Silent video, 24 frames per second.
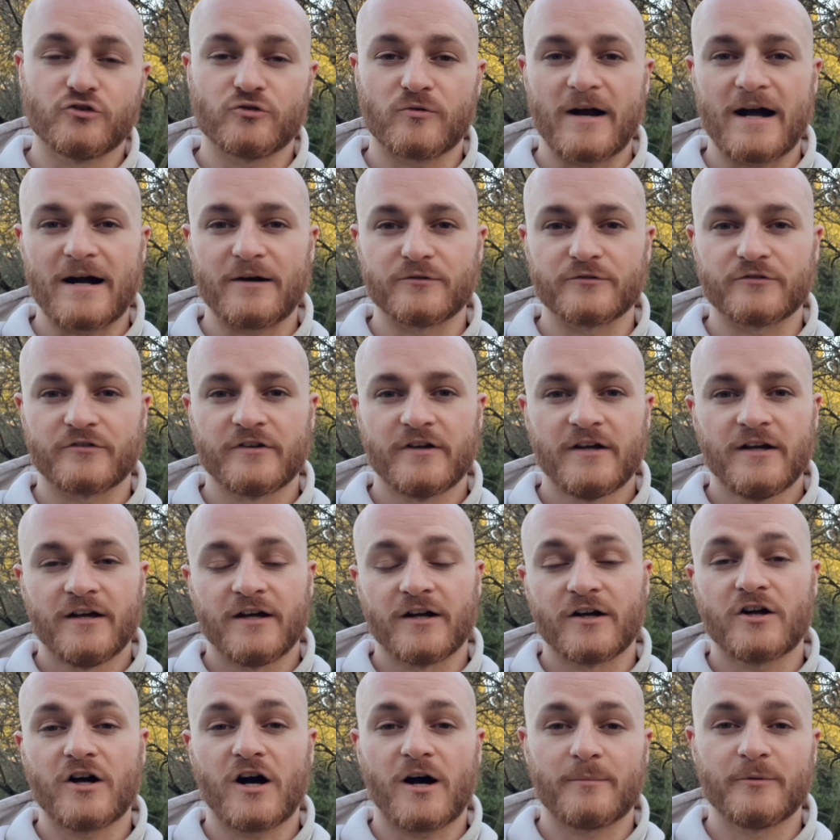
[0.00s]
drought,
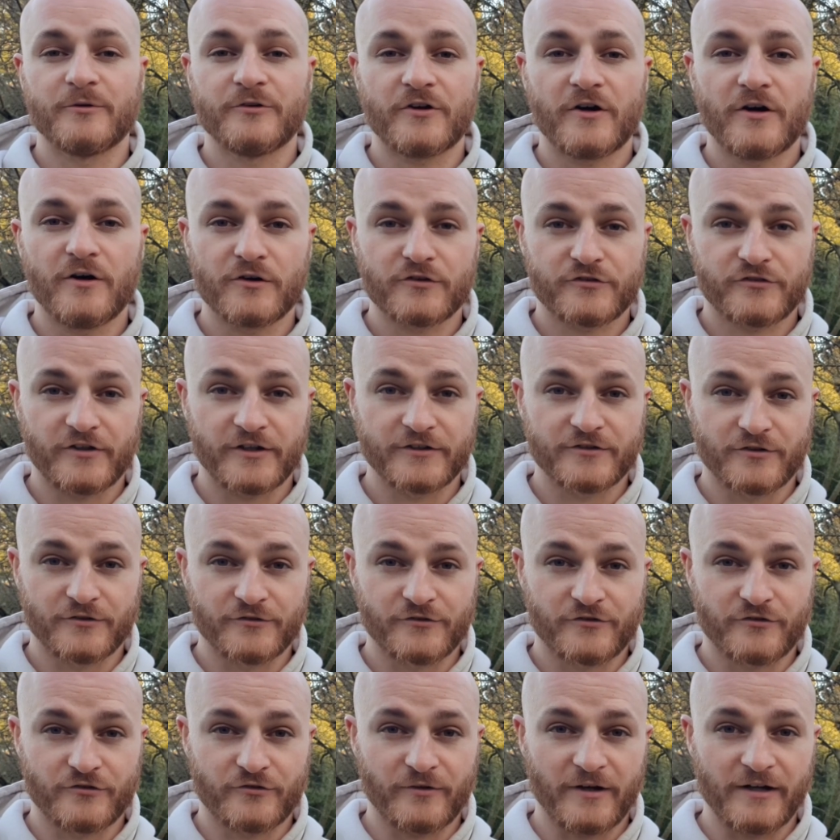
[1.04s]
and carbon dioxide
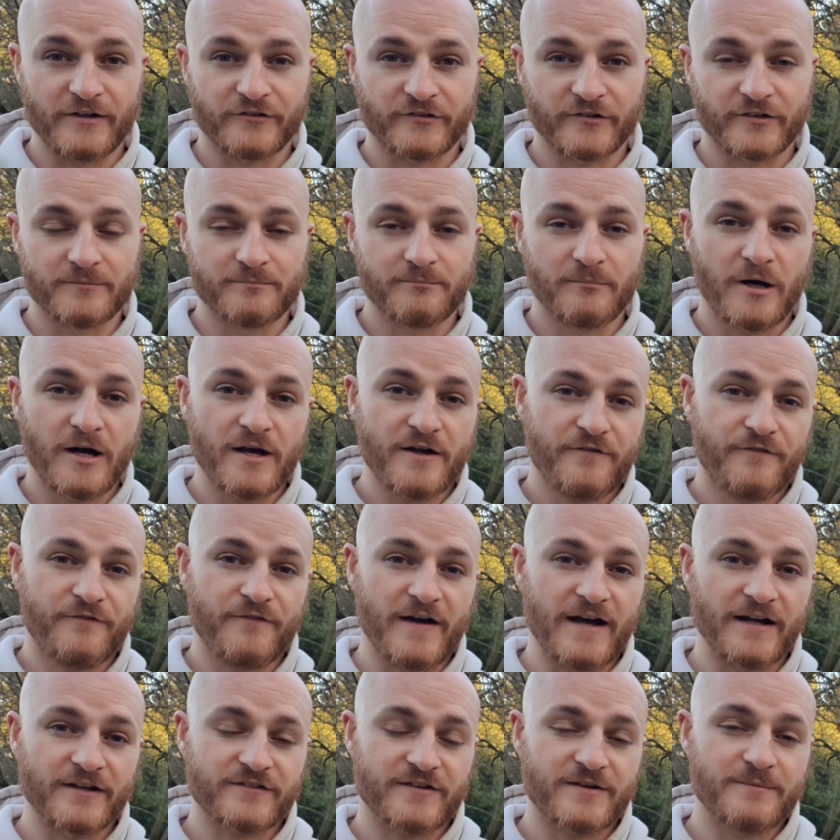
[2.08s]
concentration might
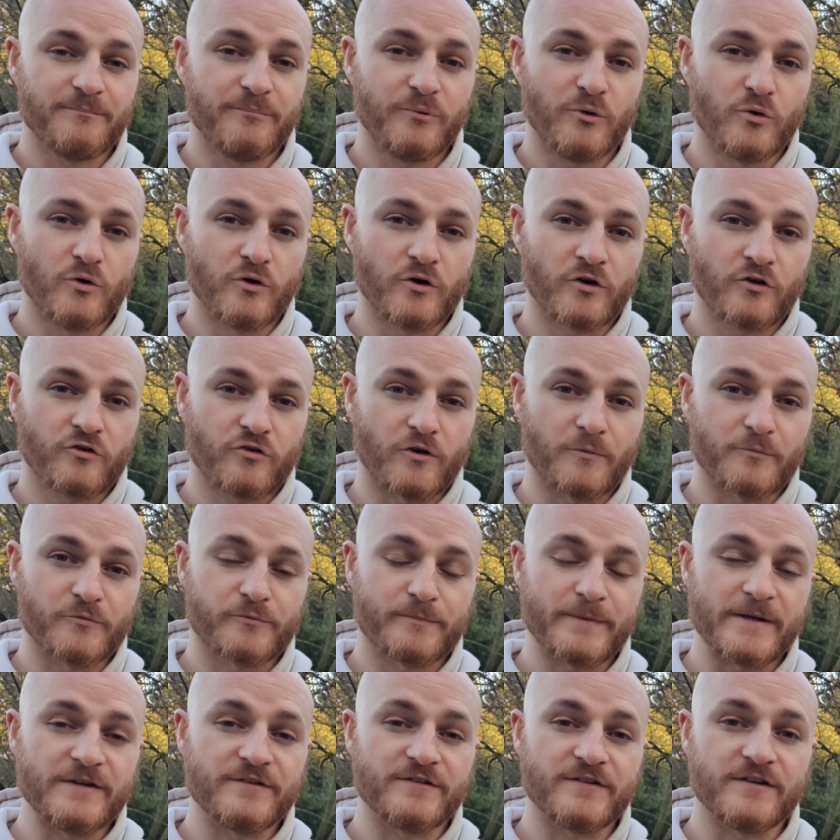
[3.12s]
affect important crop
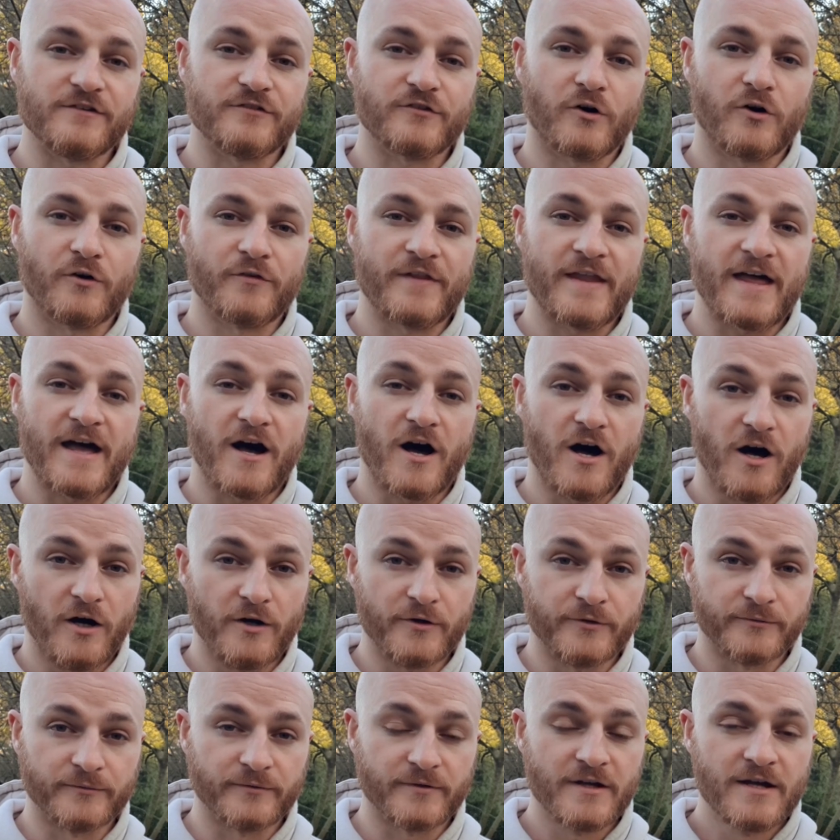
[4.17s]
species on their
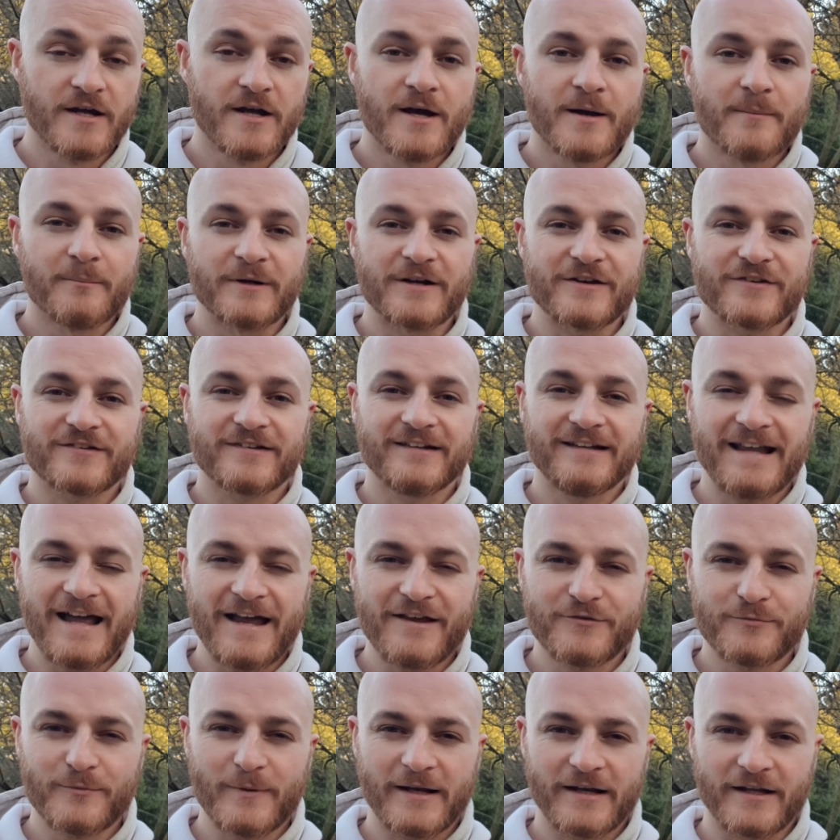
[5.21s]
own, but it's
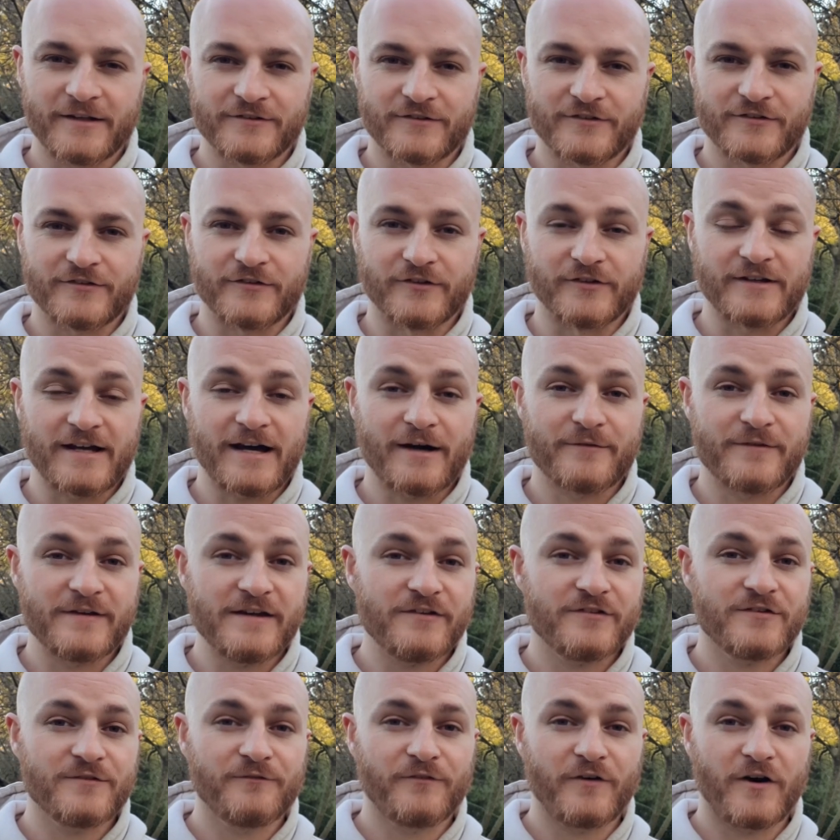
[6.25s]
less well understood how
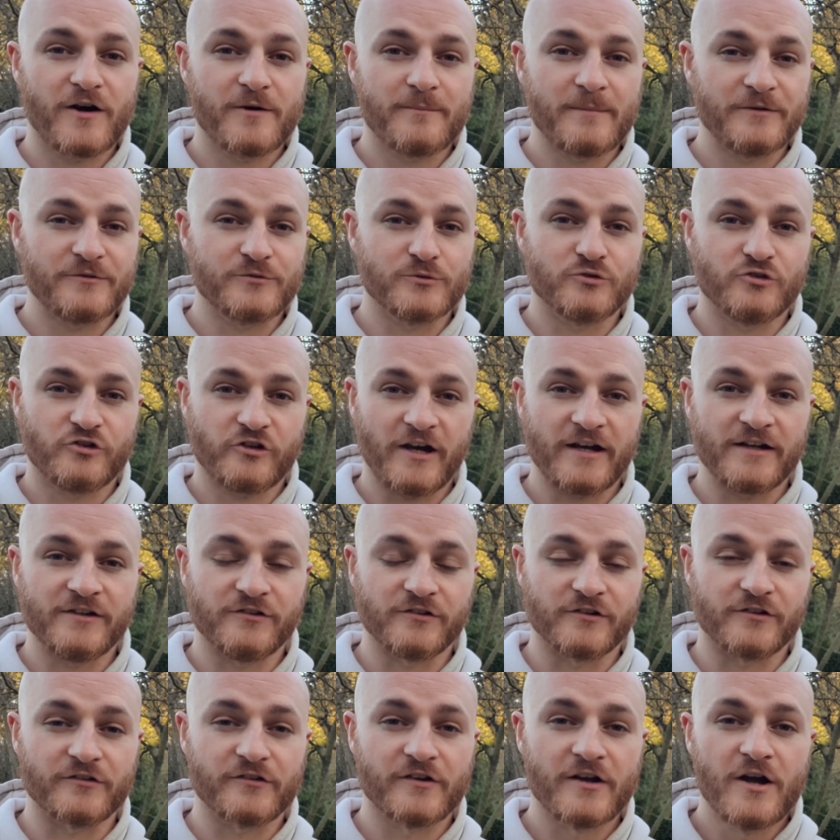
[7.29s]
these environmental
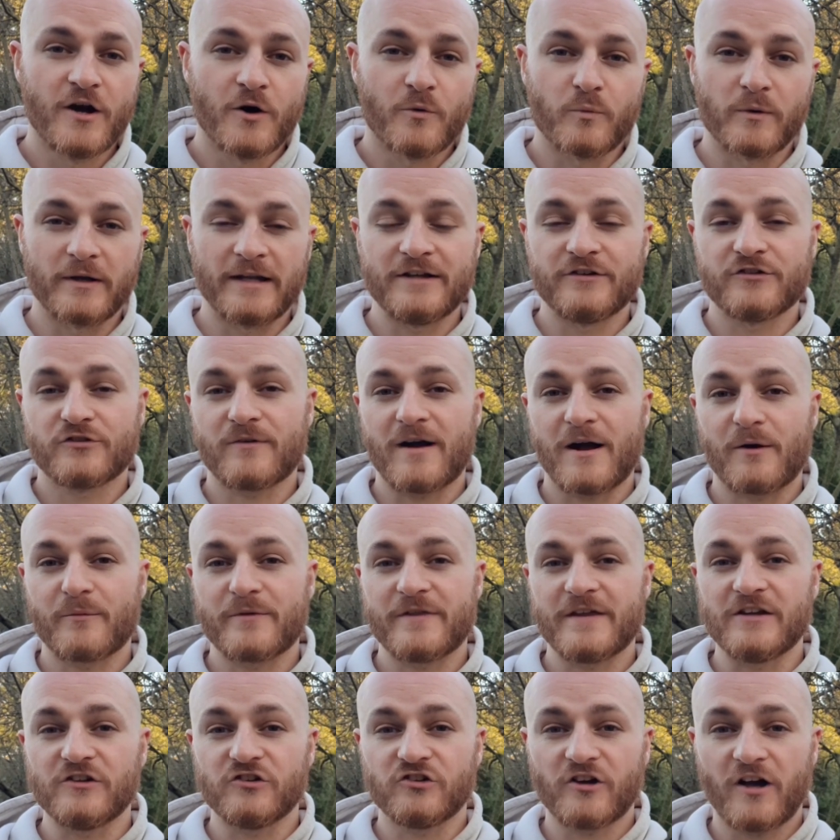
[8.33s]
changes will interact with
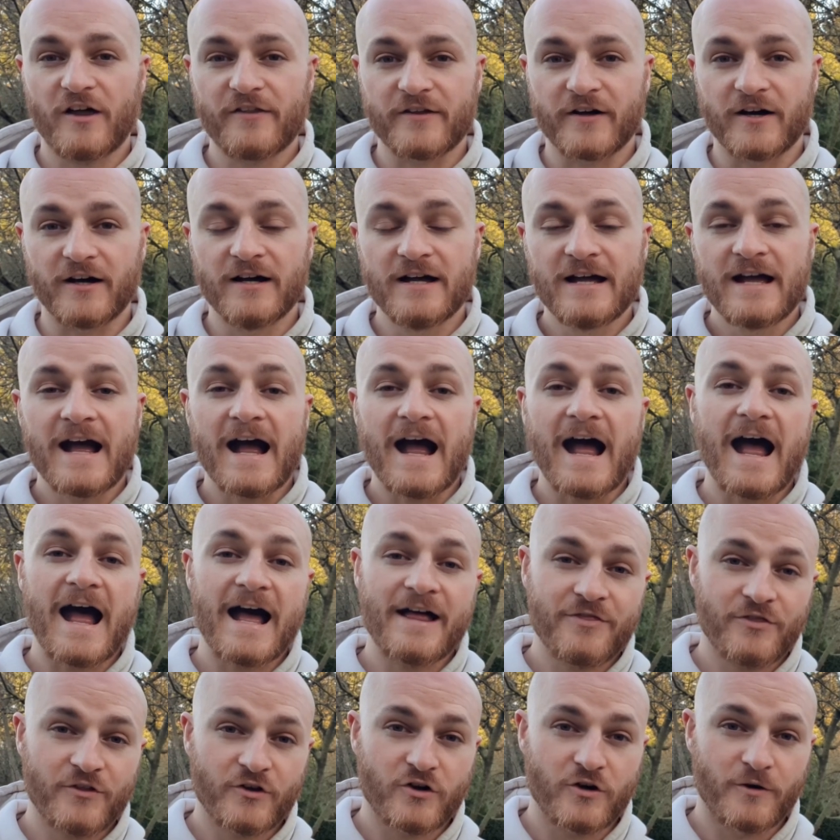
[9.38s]
each other
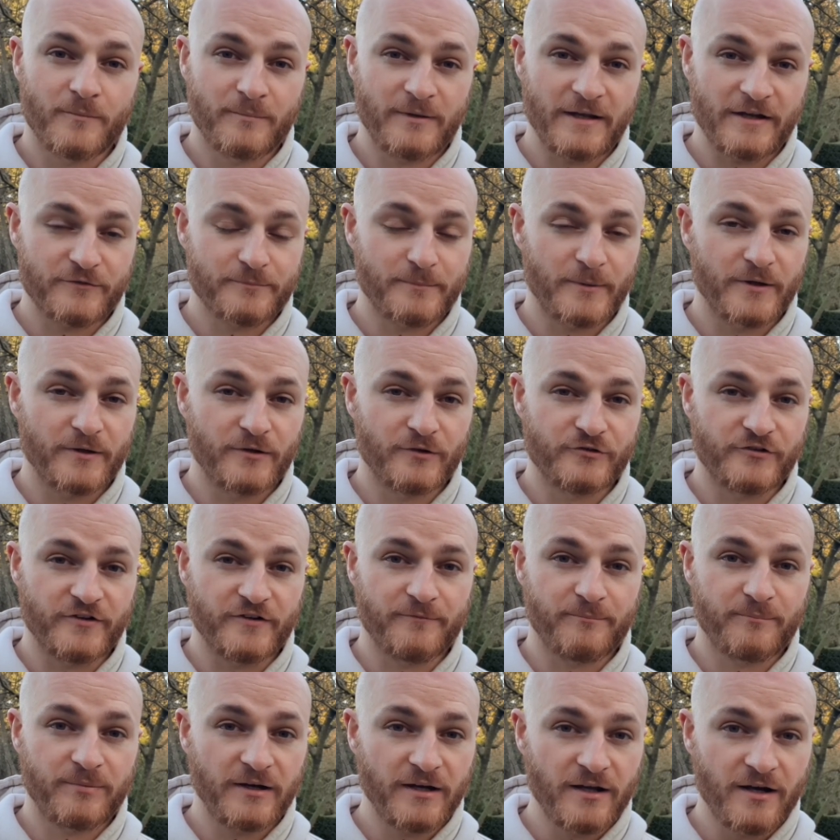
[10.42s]
and the complex biology
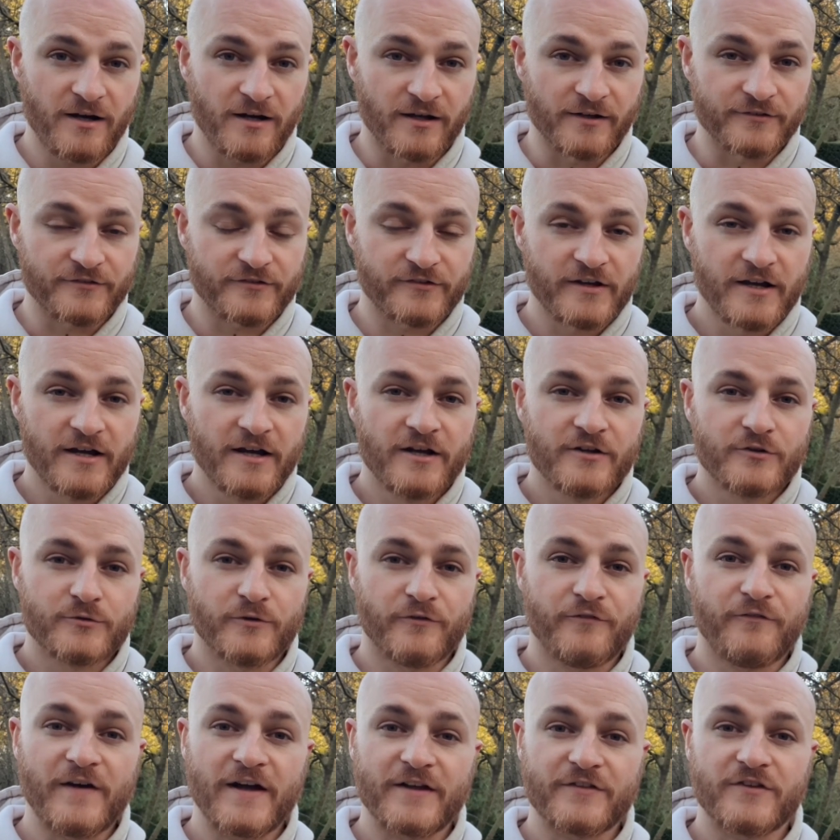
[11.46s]
of plants to
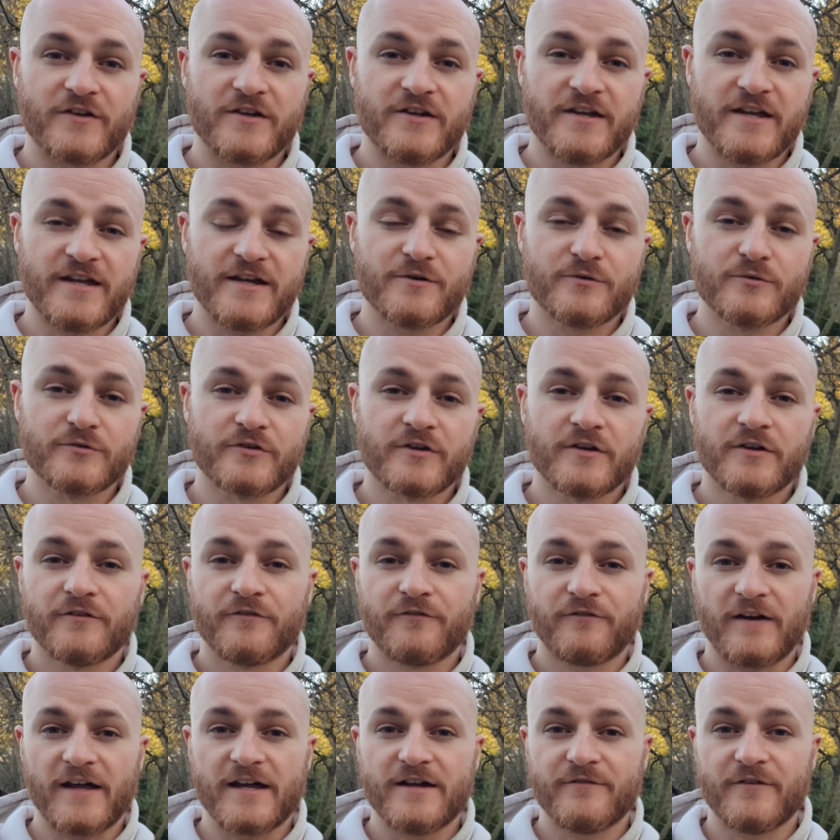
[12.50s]
affect the yield,
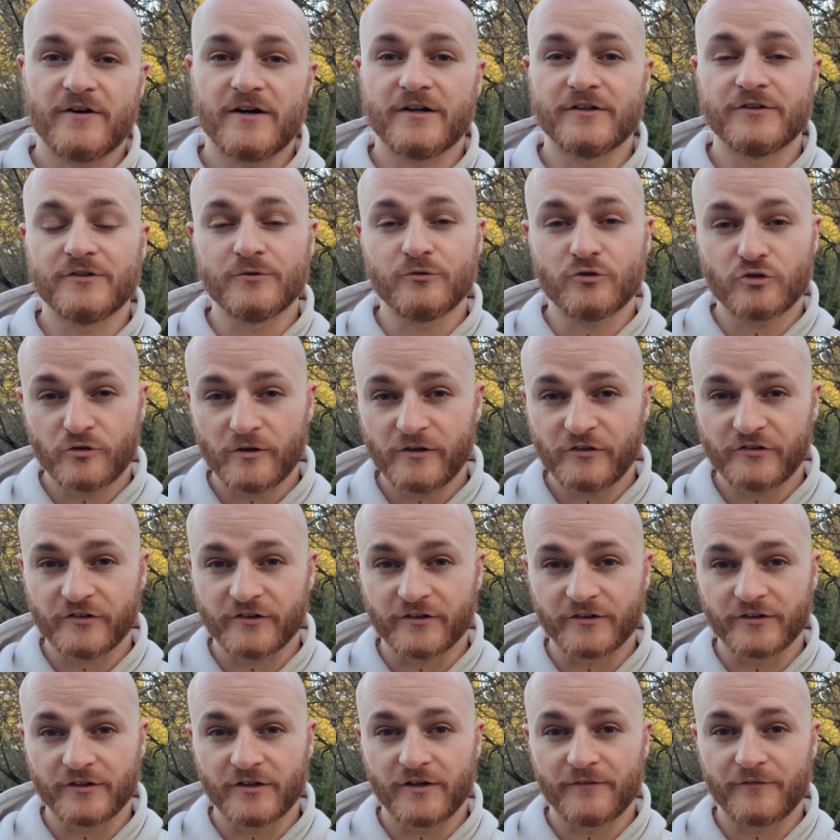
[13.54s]
flavour and
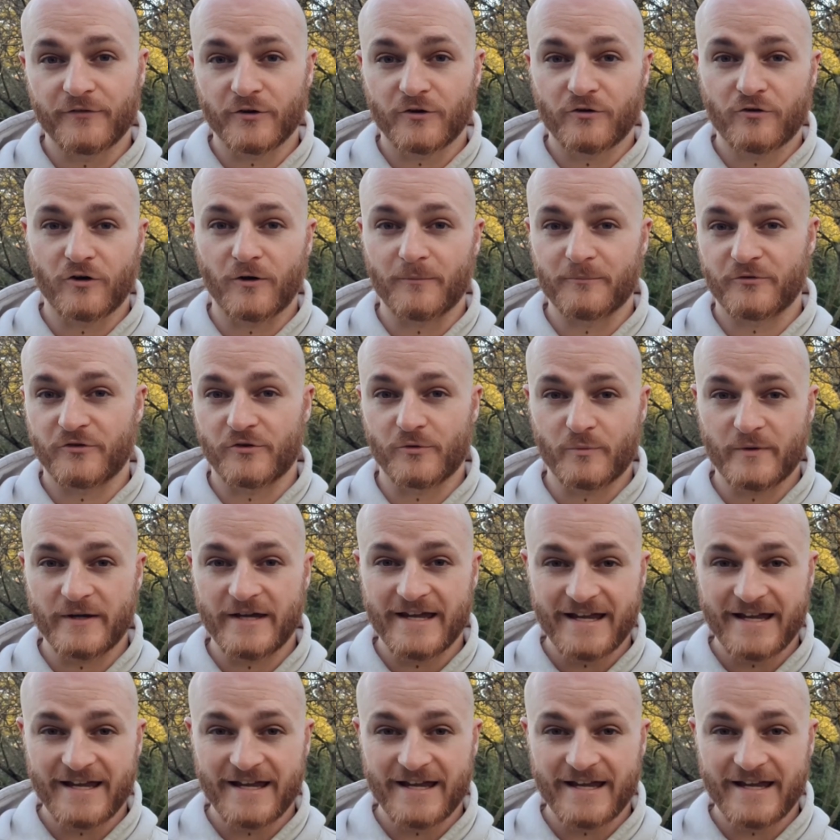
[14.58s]
nutrition of the crops that we